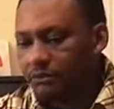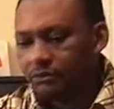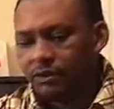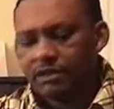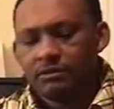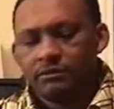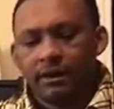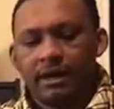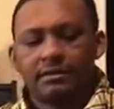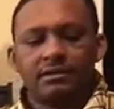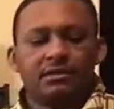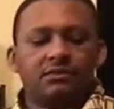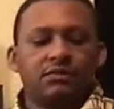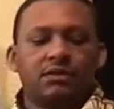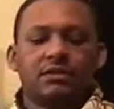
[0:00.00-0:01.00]
Reason why I
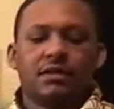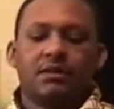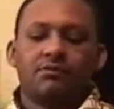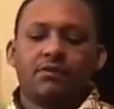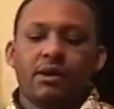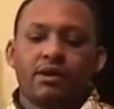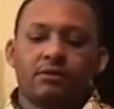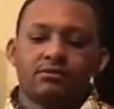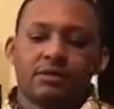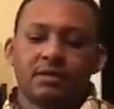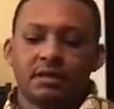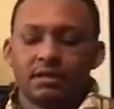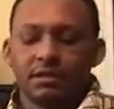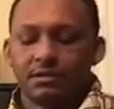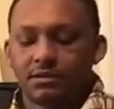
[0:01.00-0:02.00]
just went that route
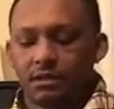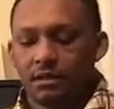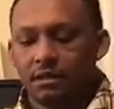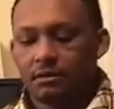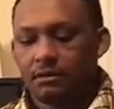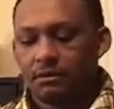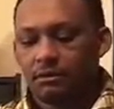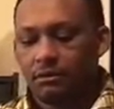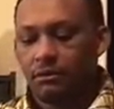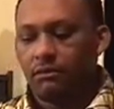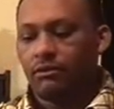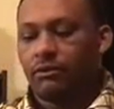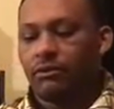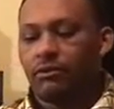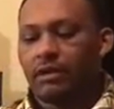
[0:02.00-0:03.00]
because
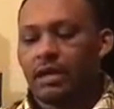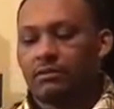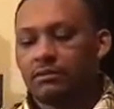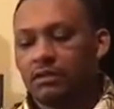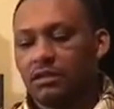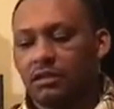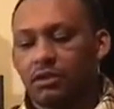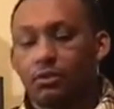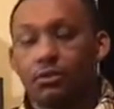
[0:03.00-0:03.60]
from when I was looking